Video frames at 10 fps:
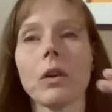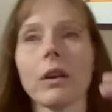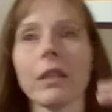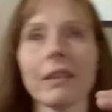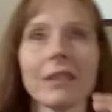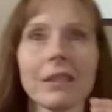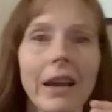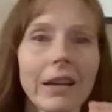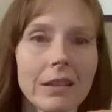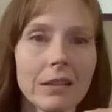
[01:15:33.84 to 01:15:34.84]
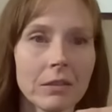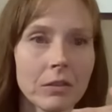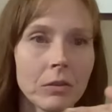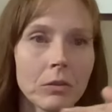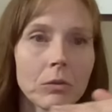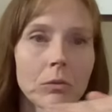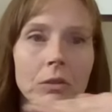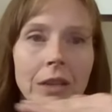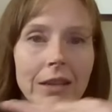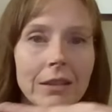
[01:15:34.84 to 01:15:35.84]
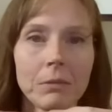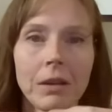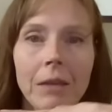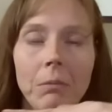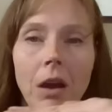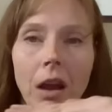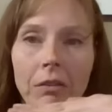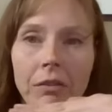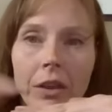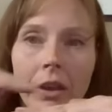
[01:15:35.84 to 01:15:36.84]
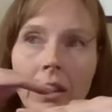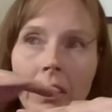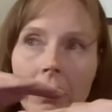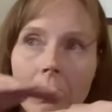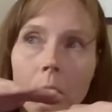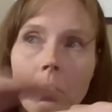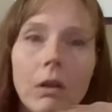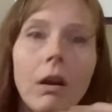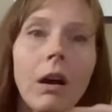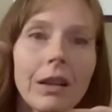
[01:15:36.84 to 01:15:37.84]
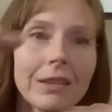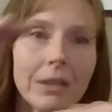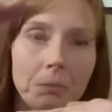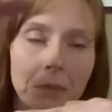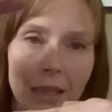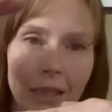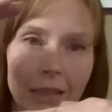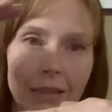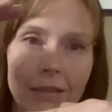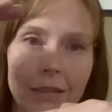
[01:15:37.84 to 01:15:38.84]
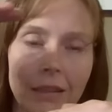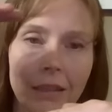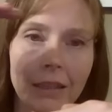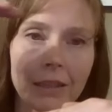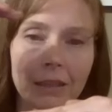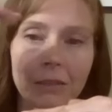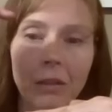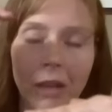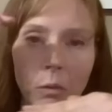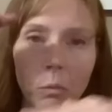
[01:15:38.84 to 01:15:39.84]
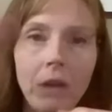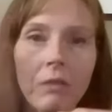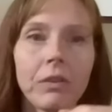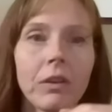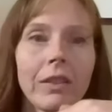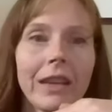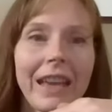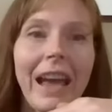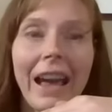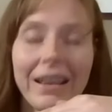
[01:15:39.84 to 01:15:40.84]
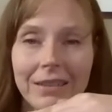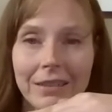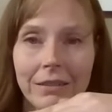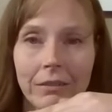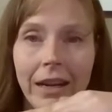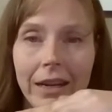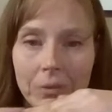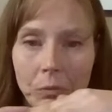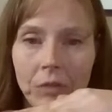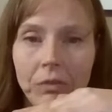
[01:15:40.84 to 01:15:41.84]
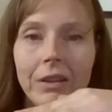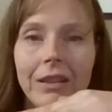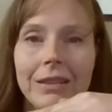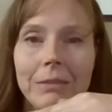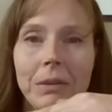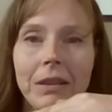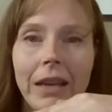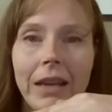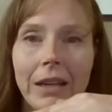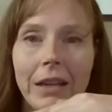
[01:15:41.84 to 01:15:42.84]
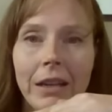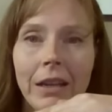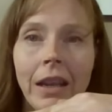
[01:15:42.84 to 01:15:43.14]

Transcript: or they decided to take some time off, the workaholism is is like one foot on the gas, right? It's one foot in the sympathetic.